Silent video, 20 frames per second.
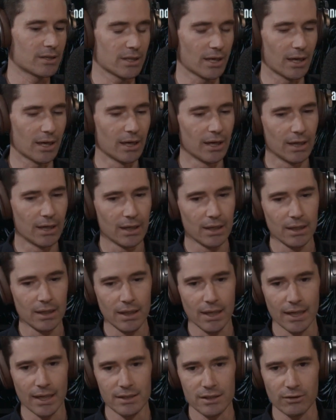a
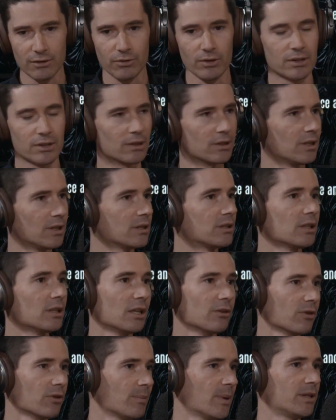different
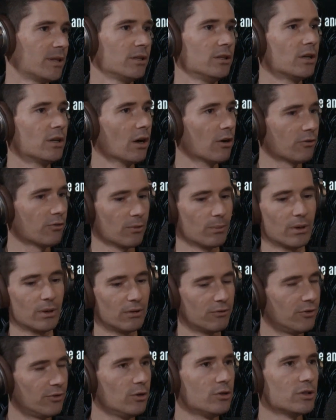delivery method. You go from an
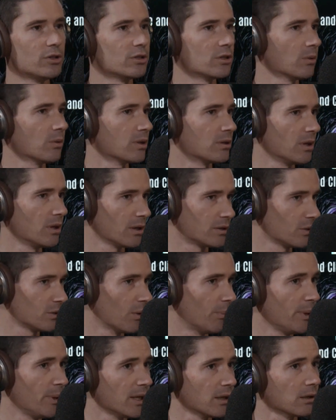infusion to a
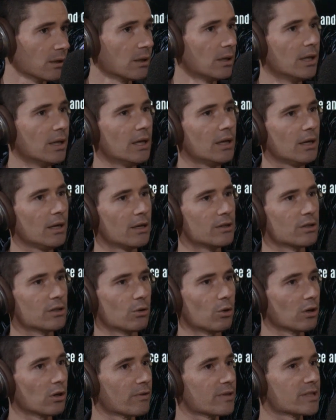pill, and so
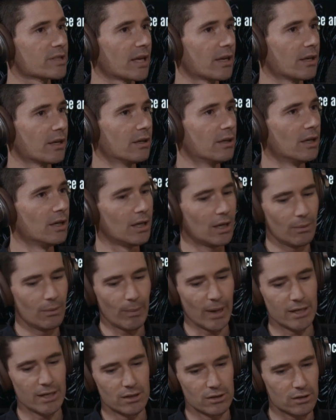all of a sudden
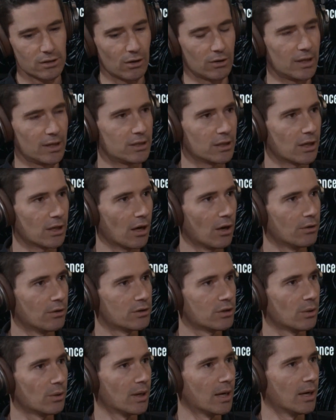patients don't need to go
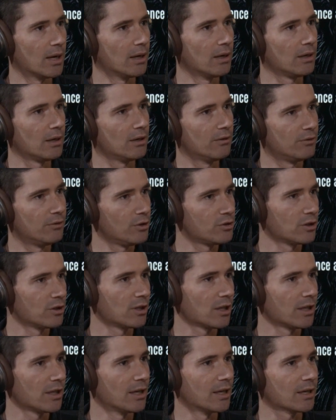to a infusion
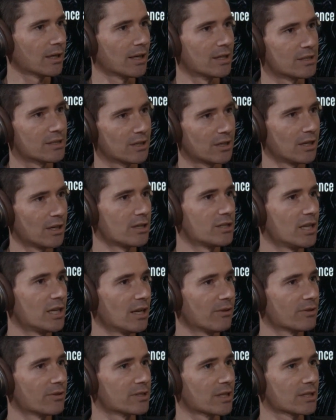clinic and sit in a chair
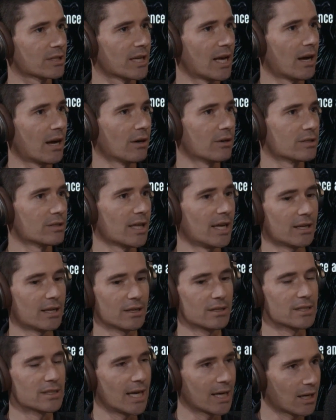for 6 hours. They
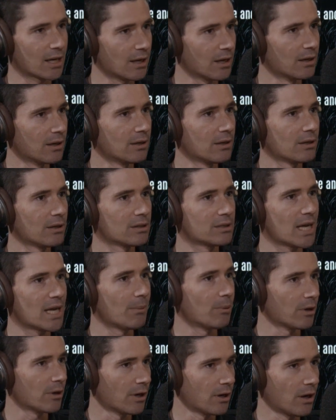can take a
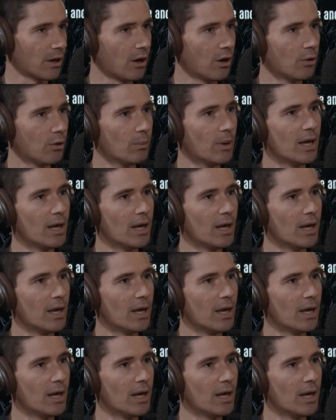tablet at home,